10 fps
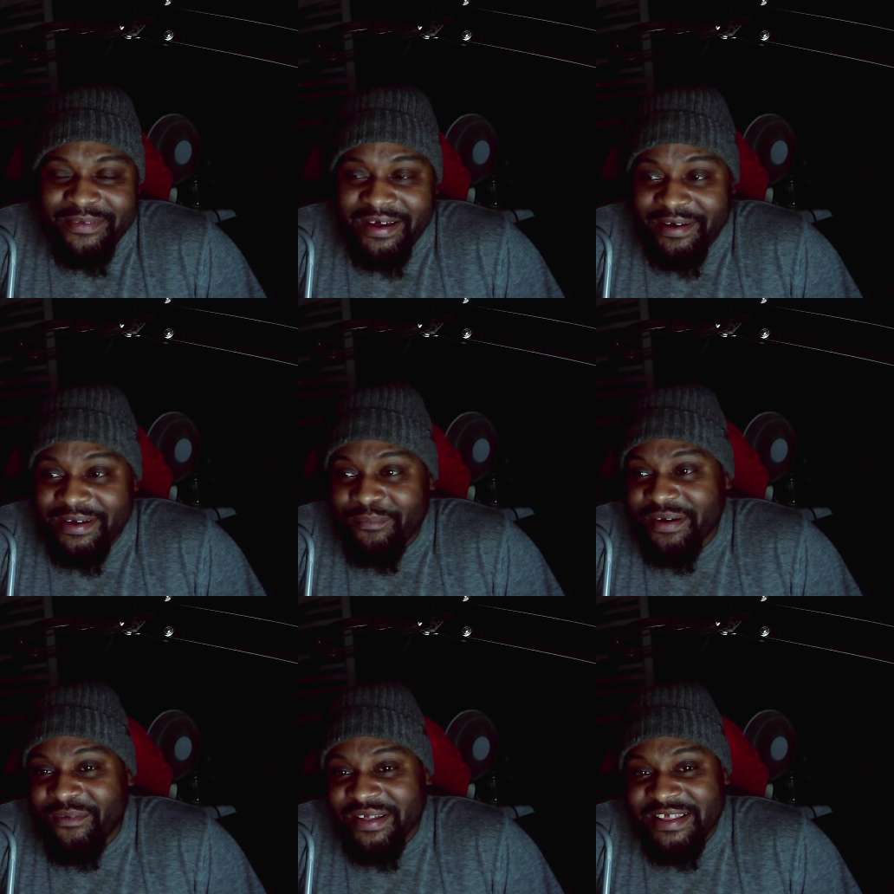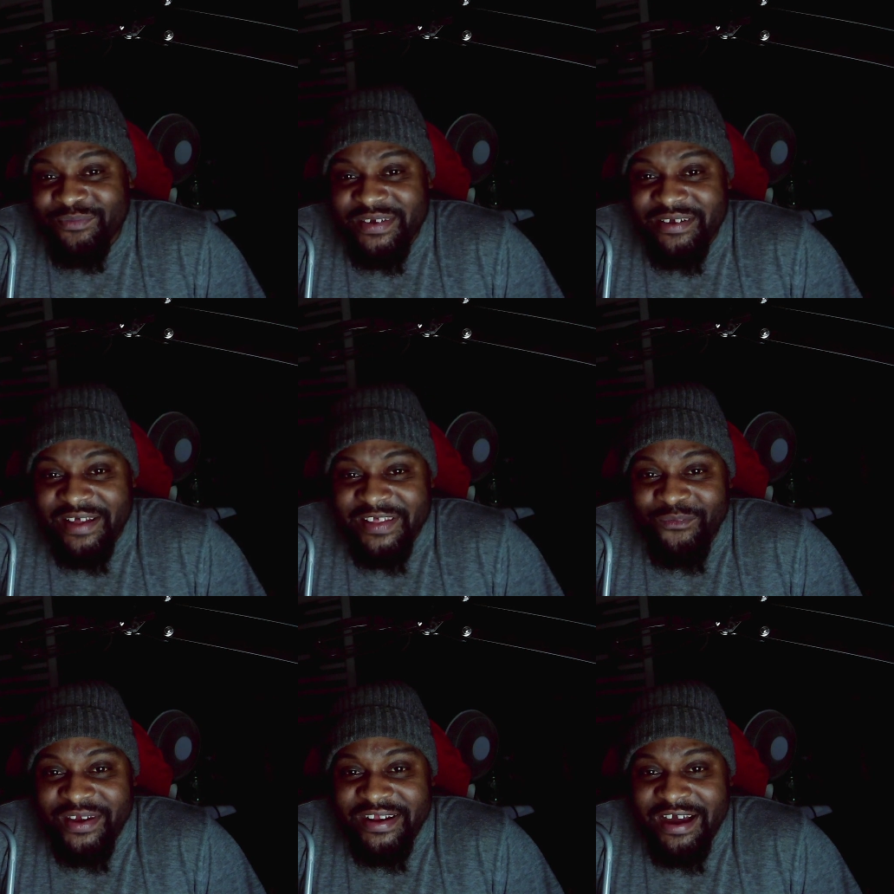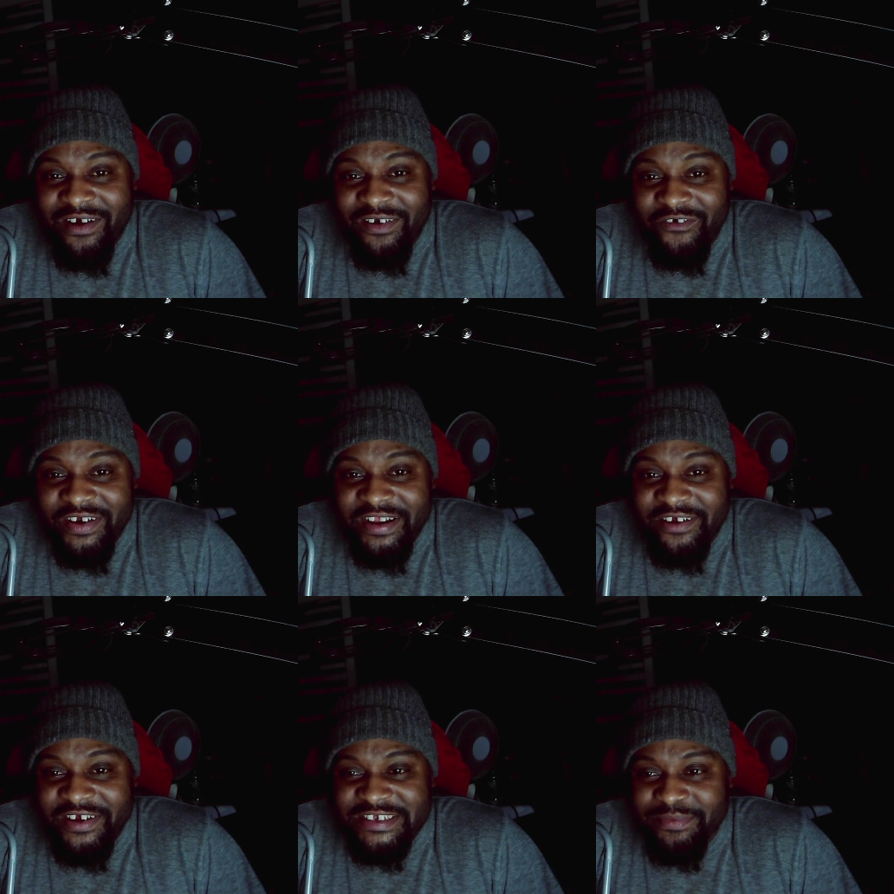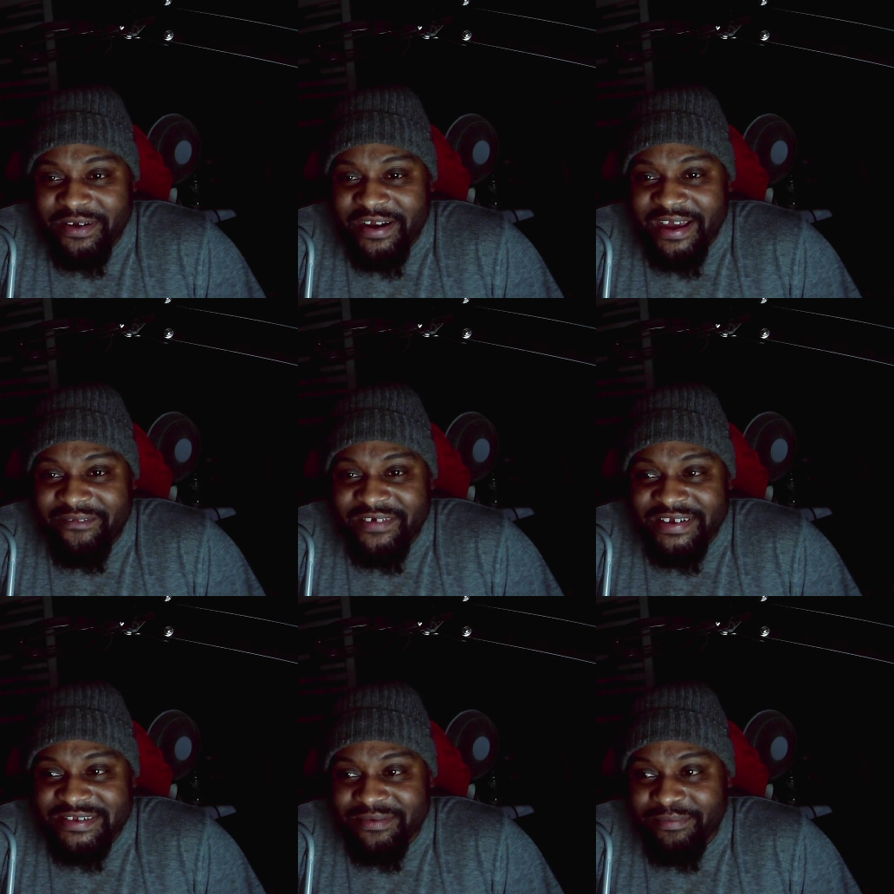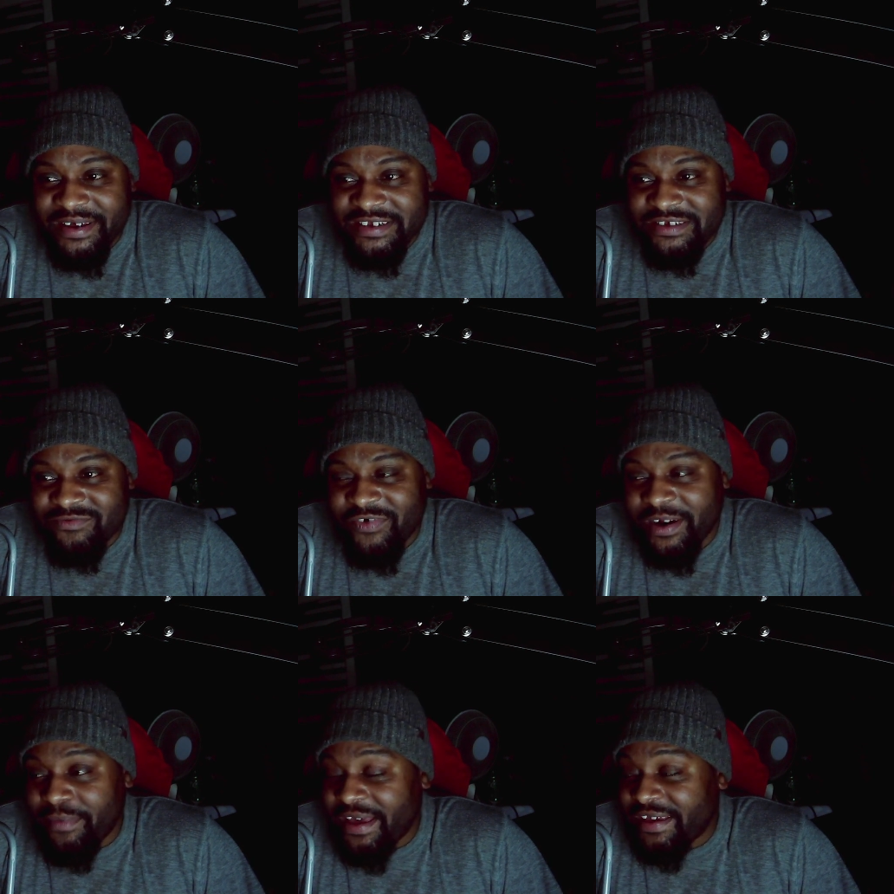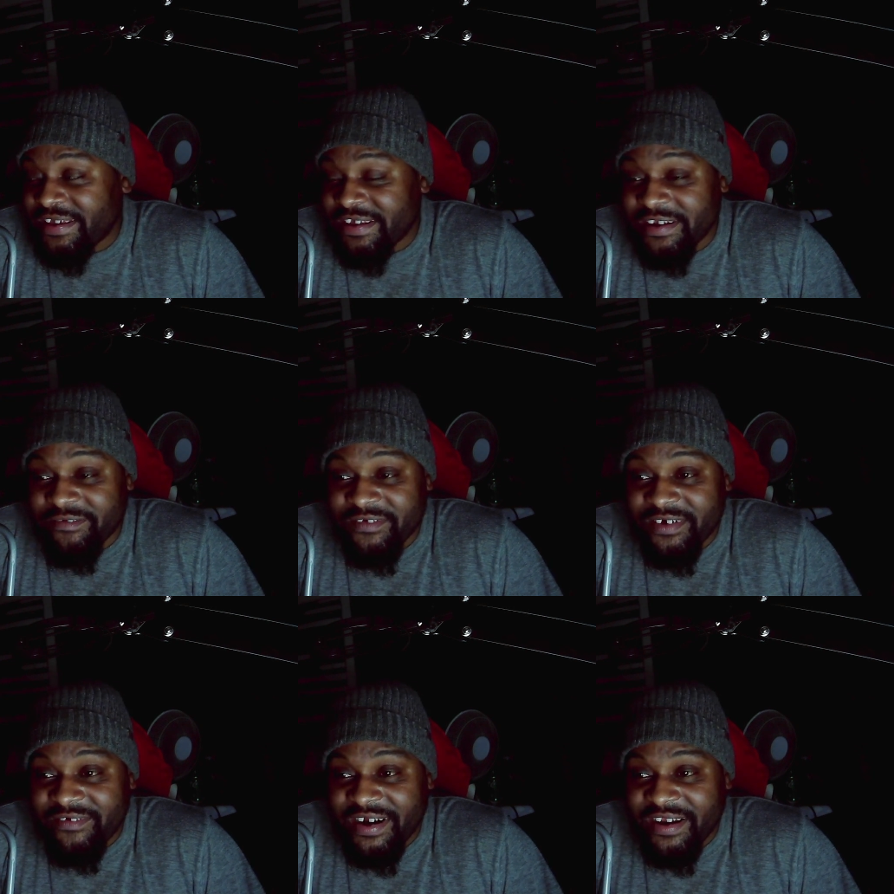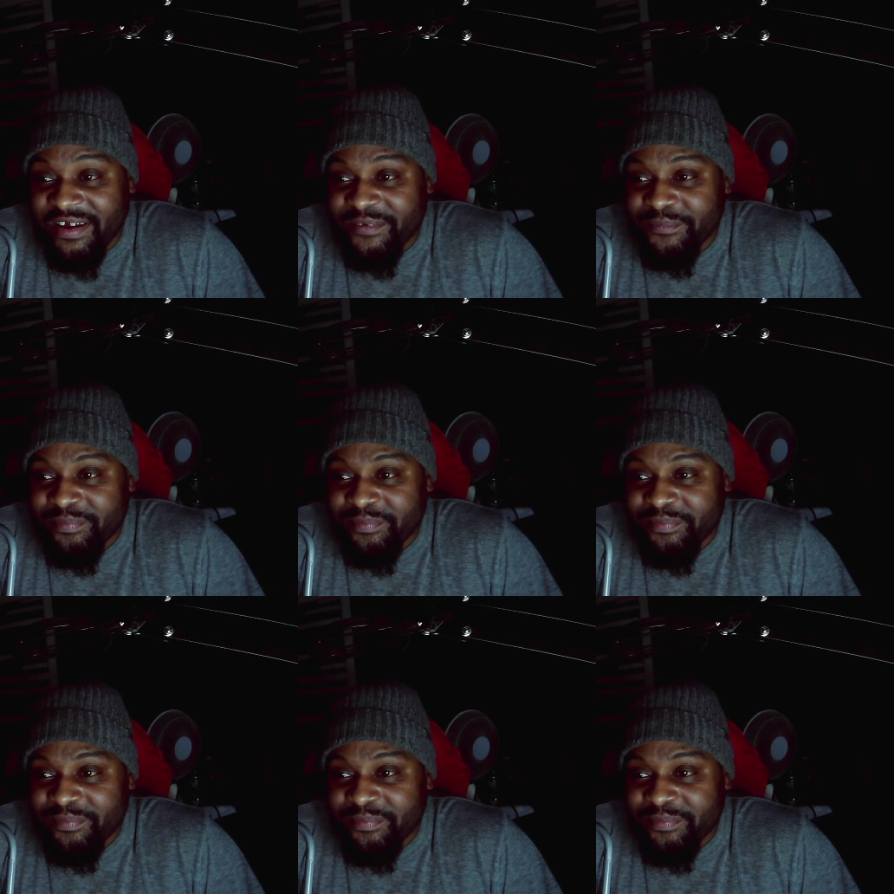I think we can all agree that Christian McCaffrey is the best running back in the NFL right now.